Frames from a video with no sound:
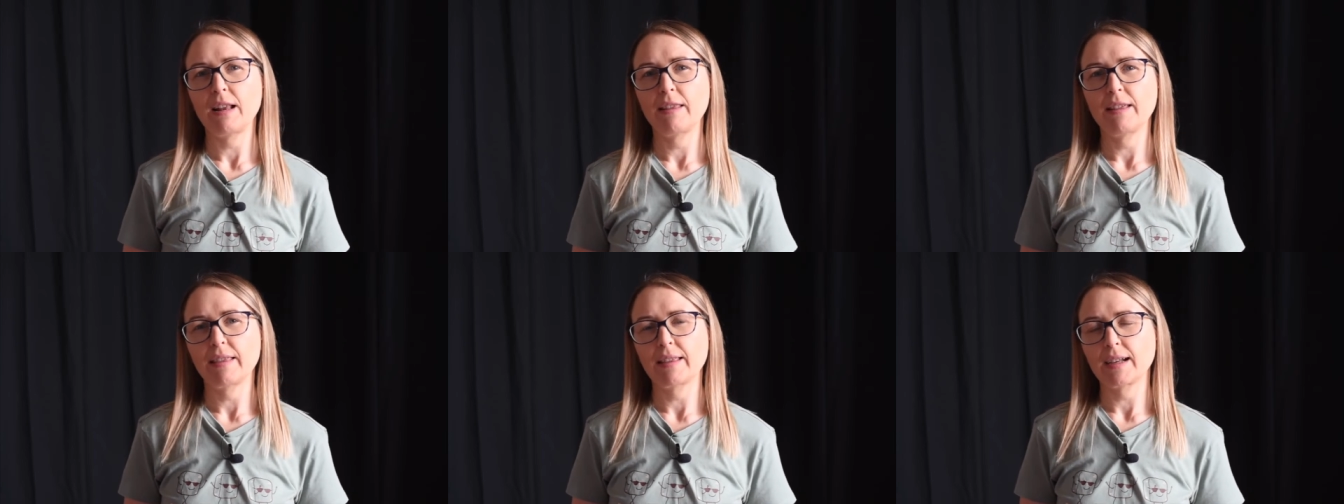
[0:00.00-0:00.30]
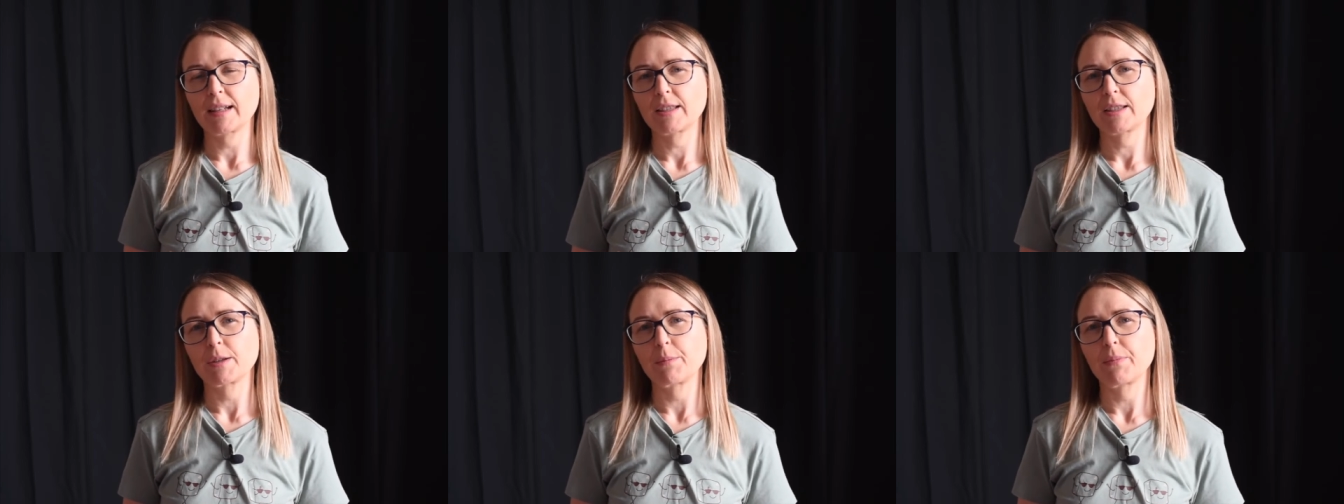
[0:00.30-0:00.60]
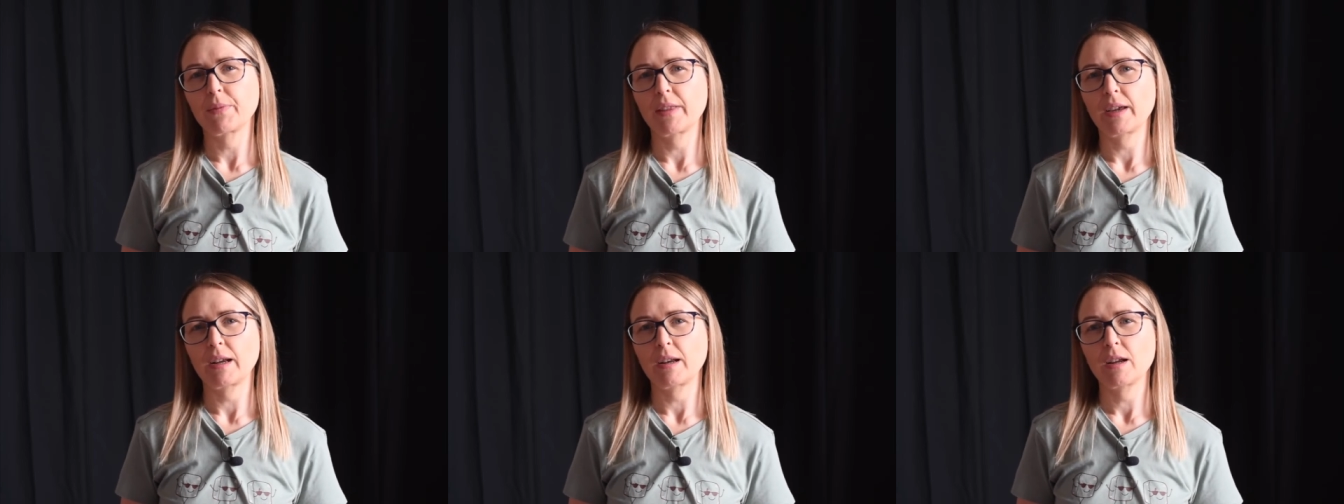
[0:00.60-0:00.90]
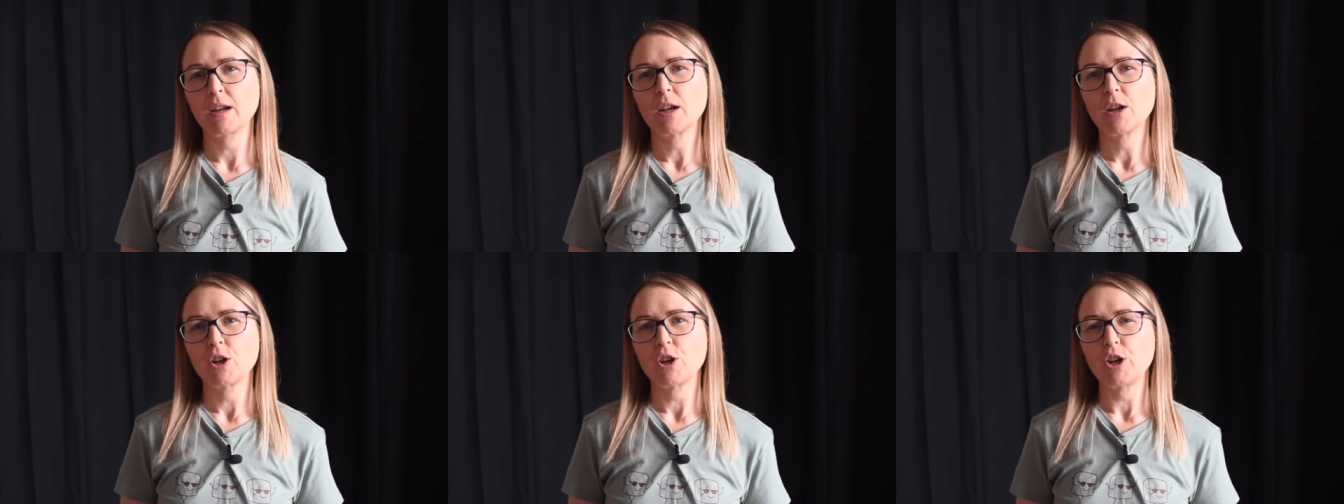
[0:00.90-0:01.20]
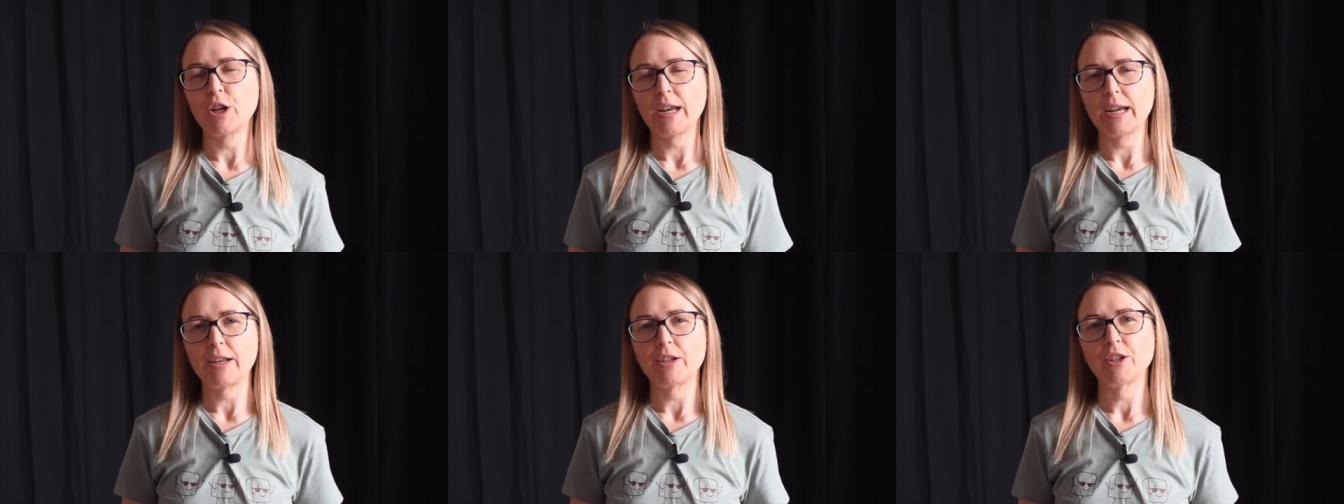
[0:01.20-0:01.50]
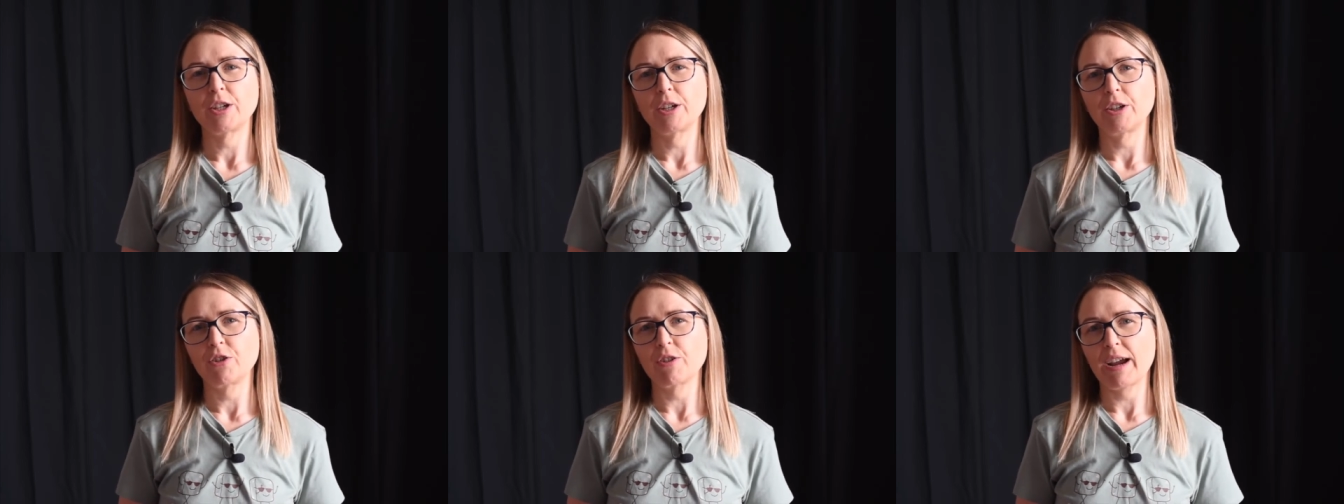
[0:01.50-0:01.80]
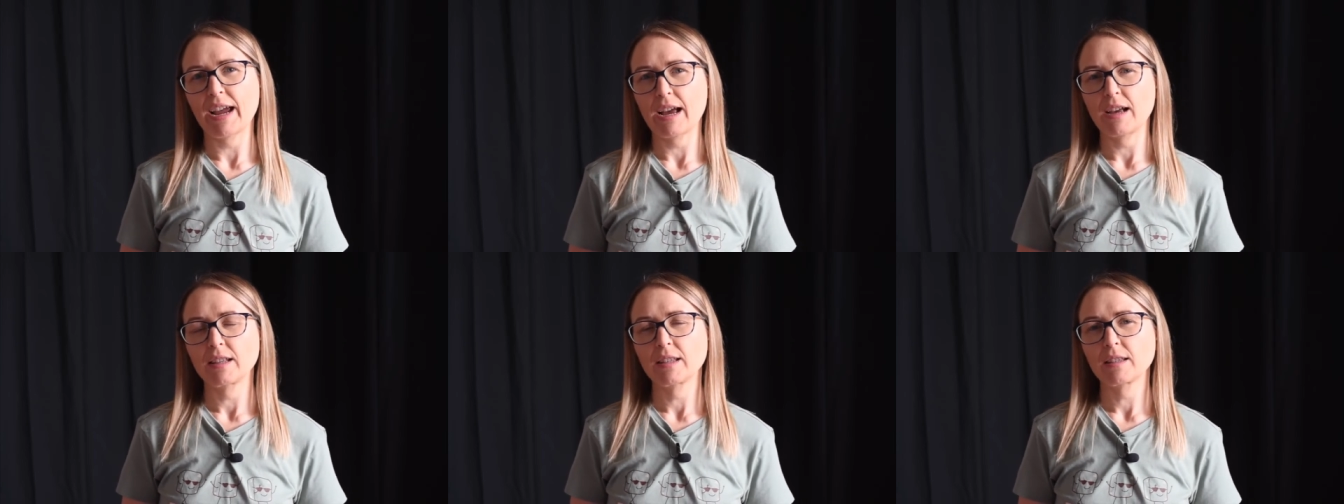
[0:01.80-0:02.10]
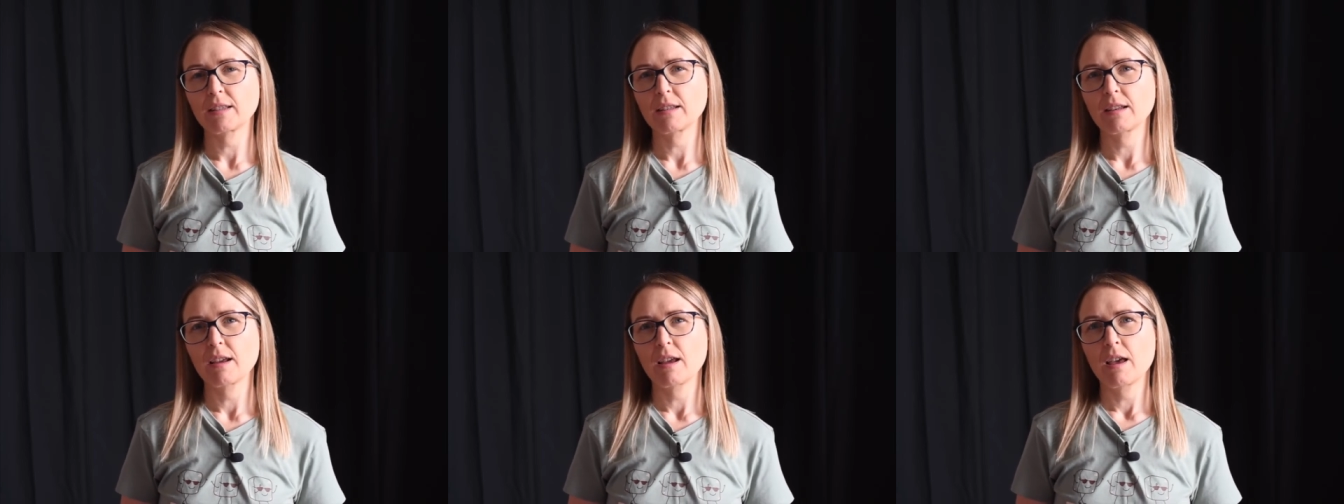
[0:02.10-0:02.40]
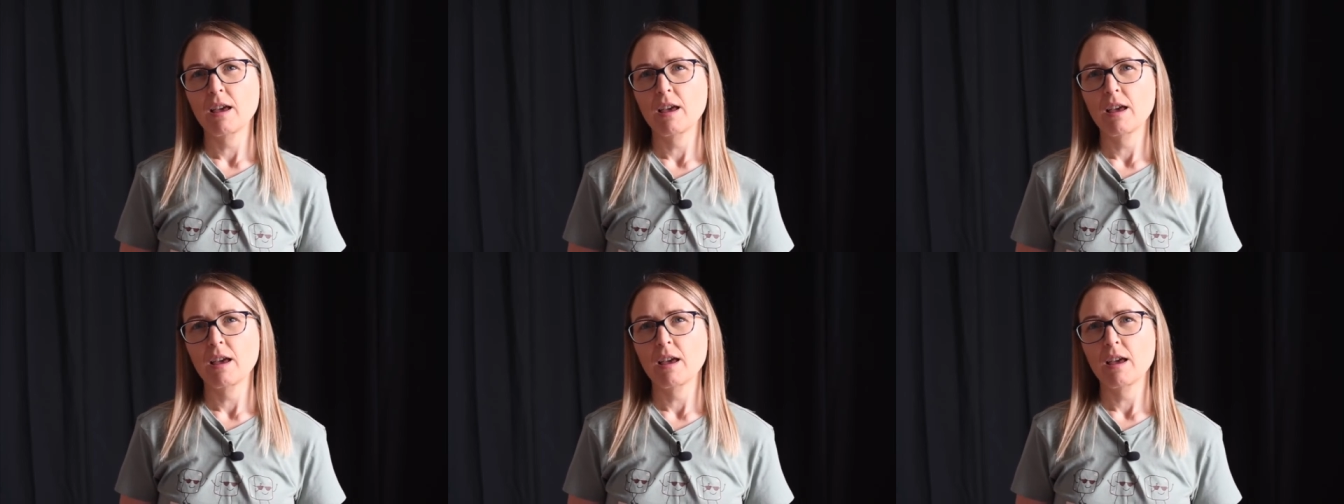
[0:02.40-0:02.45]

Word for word: that that's something you need to address.